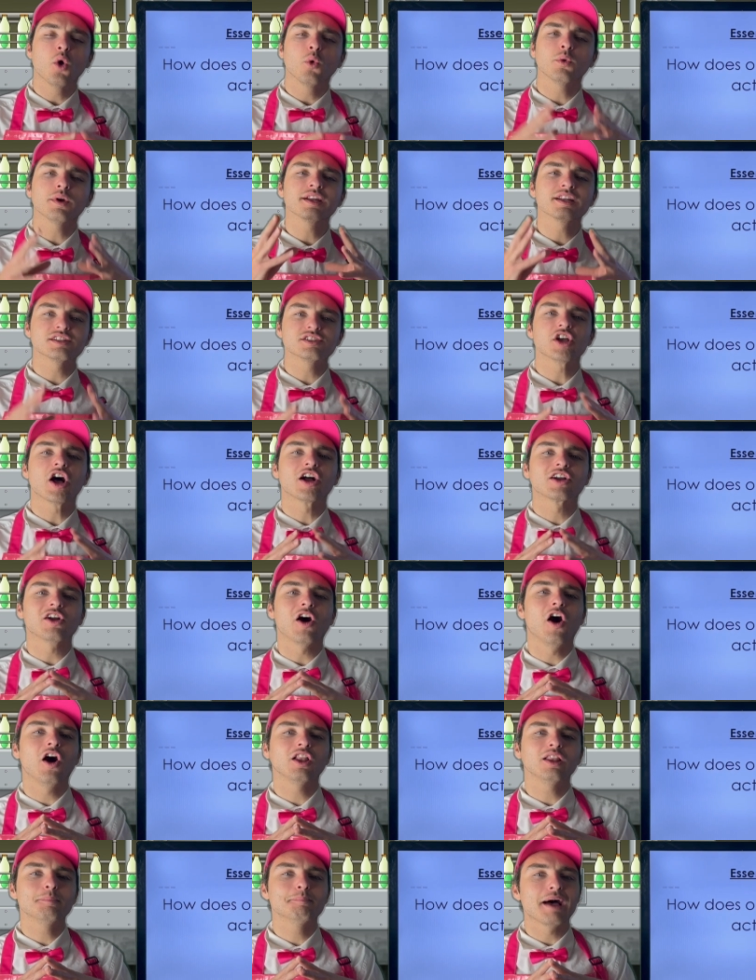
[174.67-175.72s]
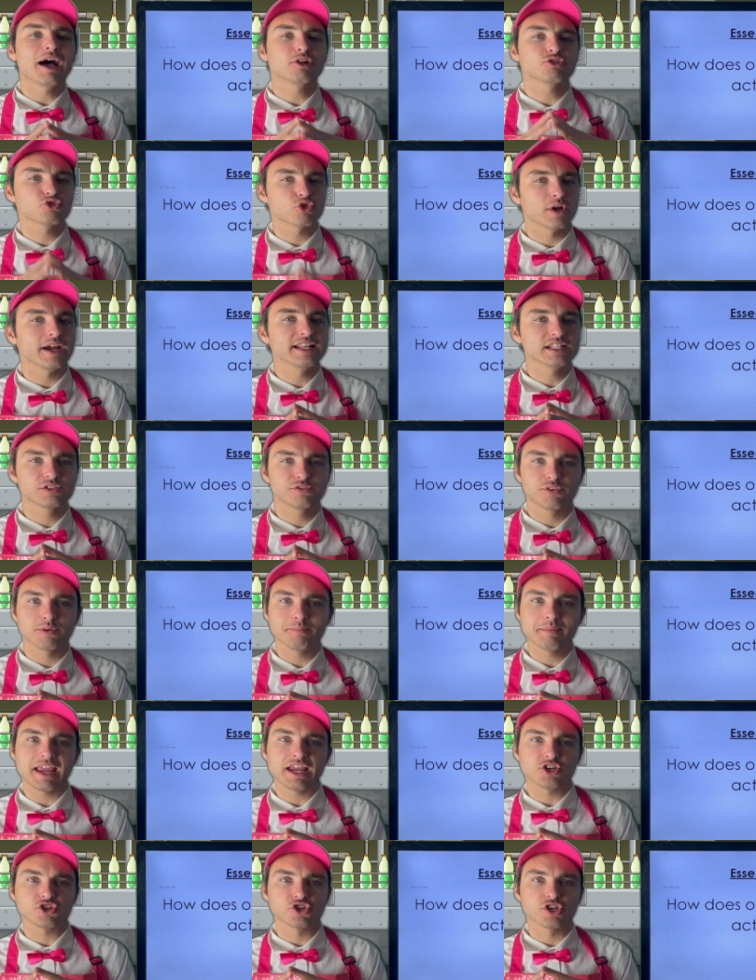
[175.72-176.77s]
We're going to talk all about
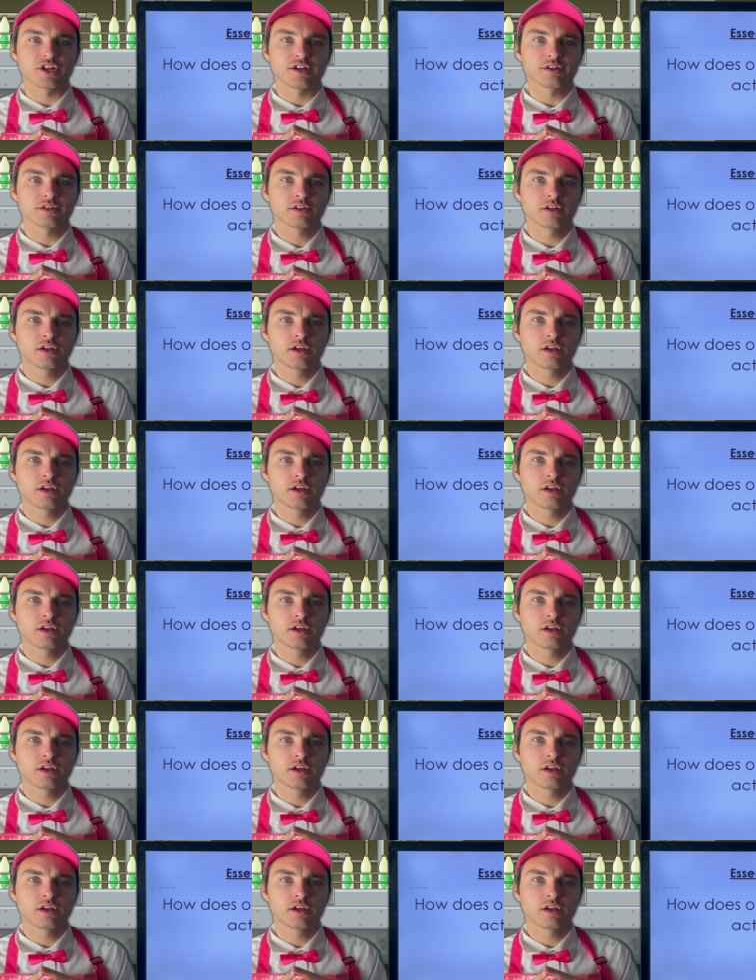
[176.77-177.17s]
transformation.